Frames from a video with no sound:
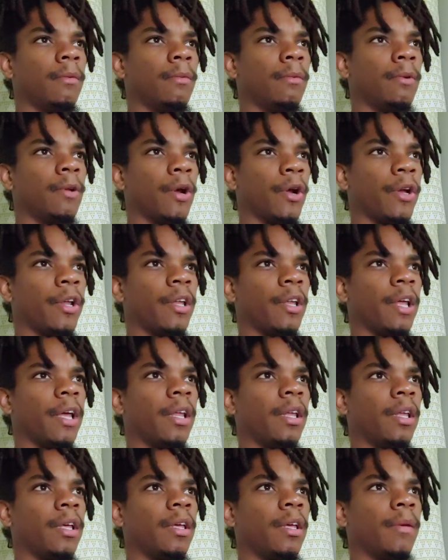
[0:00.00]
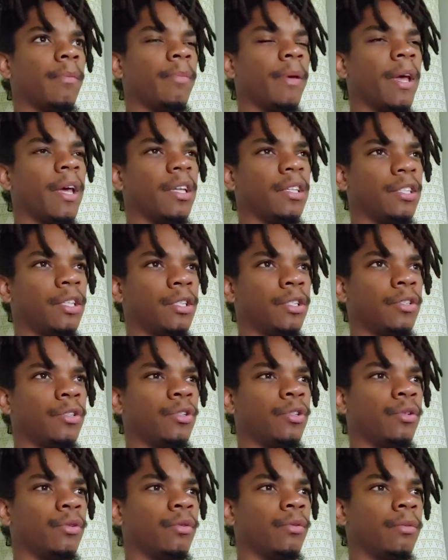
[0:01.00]
learning lately and paying attention
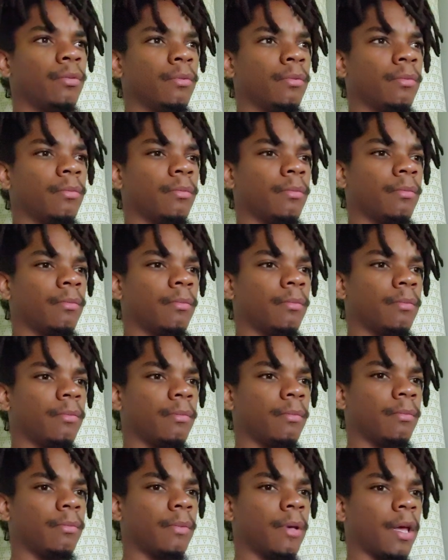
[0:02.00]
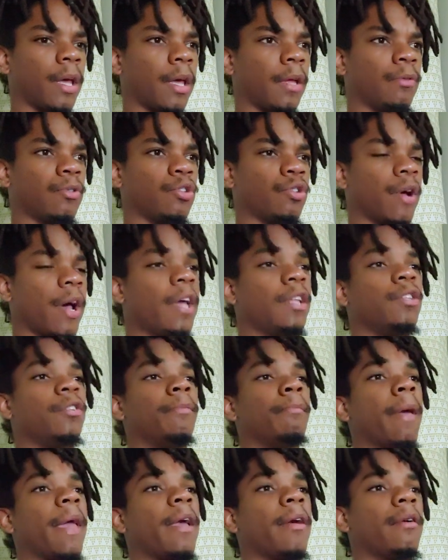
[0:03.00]
to and trying to
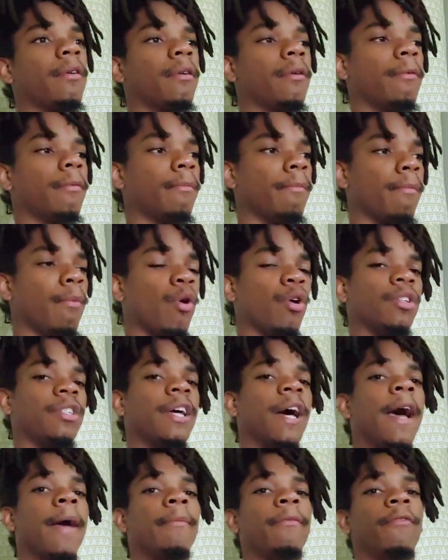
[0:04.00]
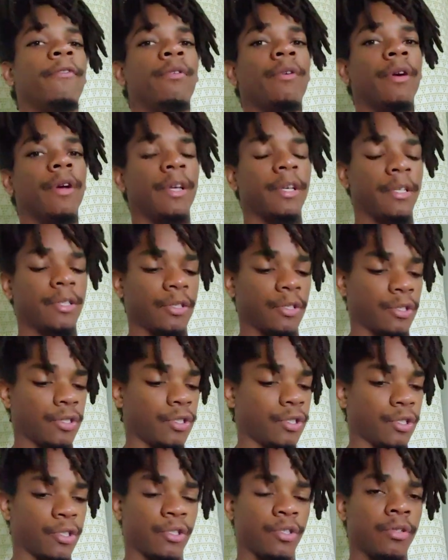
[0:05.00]
make more time for is
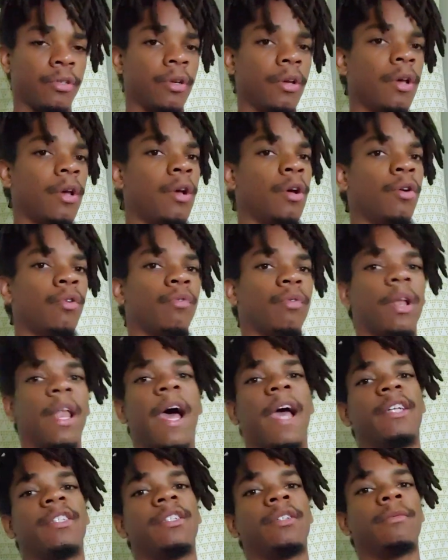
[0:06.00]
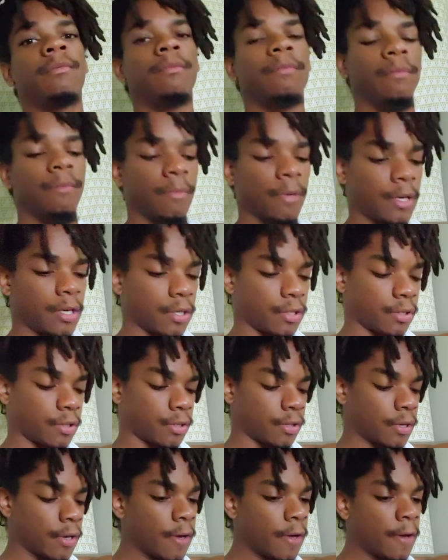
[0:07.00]
just relaxing
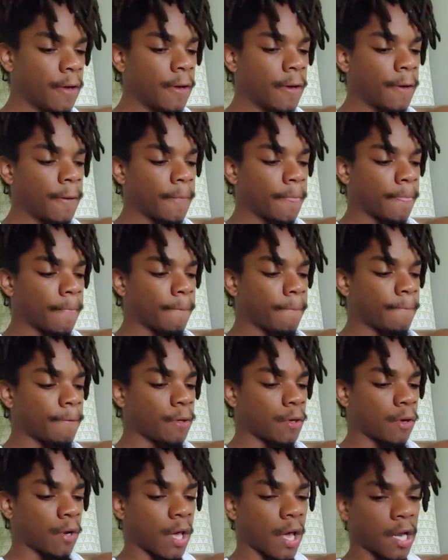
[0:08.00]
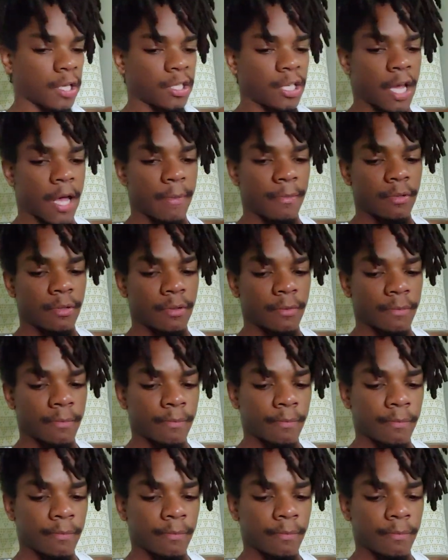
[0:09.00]
because you know a lot of times